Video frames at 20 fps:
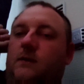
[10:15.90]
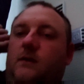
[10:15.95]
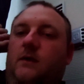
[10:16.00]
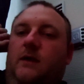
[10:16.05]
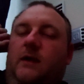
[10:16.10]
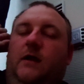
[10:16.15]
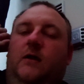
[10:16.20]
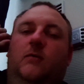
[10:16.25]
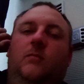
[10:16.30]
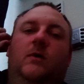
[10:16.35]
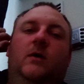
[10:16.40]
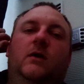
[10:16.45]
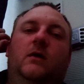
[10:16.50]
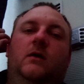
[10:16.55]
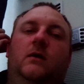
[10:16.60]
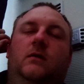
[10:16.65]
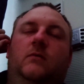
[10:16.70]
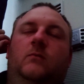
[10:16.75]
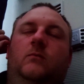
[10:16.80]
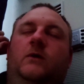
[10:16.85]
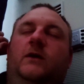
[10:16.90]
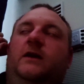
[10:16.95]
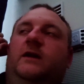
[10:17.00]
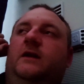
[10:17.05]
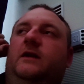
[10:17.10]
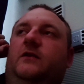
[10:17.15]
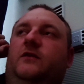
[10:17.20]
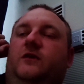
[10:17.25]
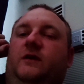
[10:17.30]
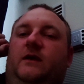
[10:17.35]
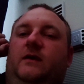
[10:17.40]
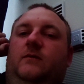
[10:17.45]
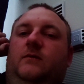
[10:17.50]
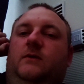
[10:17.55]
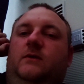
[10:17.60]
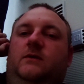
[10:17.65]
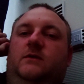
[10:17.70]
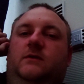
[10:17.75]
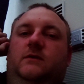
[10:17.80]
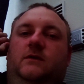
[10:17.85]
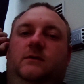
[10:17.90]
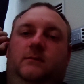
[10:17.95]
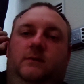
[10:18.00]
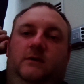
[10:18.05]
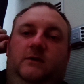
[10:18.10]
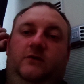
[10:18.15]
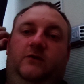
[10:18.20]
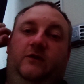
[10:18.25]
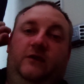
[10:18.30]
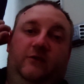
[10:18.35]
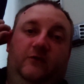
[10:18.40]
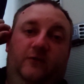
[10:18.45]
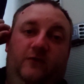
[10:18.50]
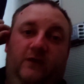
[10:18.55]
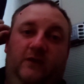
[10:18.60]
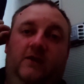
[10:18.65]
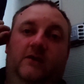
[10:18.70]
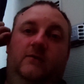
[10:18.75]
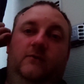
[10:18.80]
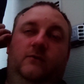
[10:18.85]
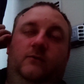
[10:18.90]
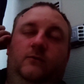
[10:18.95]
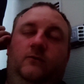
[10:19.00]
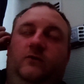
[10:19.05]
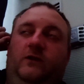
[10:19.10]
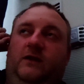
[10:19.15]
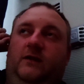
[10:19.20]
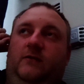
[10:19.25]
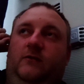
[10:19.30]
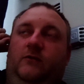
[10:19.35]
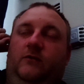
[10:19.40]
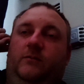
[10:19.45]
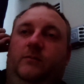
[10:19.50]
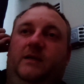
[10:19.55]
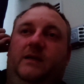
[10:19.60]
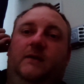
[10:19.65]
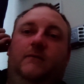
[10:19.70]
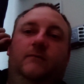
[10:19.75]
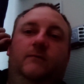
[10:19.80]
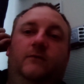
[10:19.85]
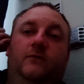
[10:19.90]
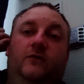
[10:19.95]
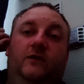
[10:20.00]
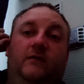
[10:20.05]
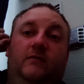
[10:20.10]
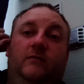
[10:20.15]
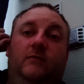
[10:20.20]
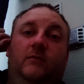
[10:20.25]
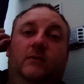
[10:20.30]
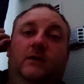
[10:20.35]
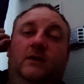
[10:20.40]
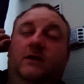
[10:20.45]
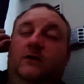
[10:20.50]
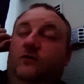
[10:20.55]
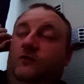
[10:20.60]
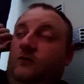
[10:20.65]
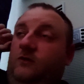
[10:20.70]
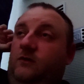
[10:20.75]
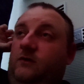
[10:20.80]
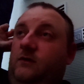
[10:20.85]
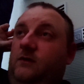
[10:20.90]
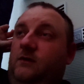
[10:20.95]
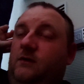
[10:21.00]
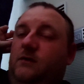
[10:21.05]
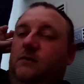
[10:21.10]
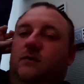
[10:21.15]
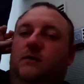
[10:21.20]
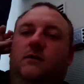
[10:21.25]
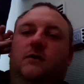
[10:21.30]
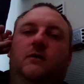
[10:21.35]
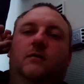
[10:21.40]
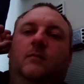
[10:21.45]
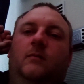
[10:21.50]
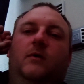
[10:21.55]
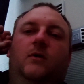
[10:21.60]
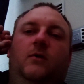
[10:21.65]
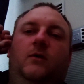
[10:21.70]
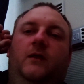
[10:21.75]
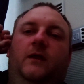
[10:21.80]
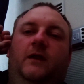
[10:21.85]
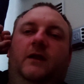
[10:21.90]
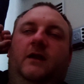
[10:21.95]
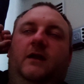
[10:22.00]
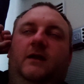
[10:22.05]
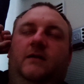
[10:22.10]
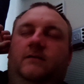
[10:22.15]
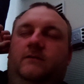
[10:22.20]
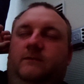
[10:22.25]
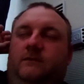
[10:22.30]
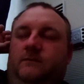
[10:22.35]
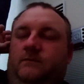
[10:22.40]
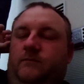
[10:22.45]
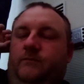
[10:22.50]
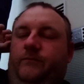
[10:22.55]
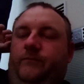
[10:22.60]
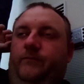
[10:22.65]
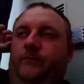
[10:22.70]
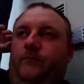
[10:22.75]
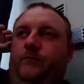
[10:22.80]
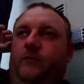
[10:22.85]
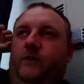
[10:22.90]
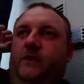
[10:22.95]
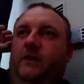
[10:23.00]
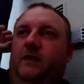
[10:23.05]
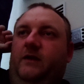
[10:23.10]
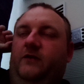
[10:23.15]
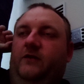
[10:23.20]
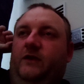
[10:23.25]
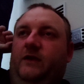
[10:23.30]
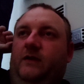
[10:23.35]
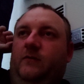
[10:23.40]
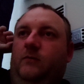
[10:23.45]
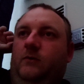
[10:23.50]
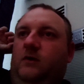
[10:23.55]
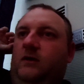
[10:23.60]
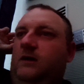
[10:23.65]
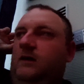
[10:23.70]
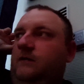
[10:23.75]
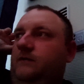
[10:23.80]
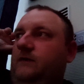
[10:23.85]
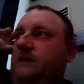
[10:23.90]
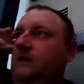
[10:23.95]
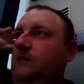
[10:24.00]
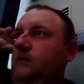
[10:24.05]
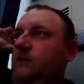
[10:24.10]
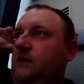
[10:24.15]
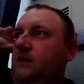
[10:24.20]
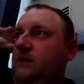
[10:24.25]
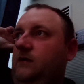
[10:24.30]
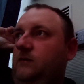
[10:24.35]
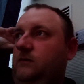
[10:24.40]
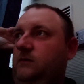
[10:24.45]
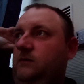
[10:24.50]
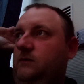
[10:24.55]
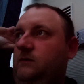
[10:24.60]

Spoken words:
And oh my God, went in the shower. You know when I says to you that it was £1 for 7 minutes? Oh, more than enough. Went in the shower, what, half hour ago?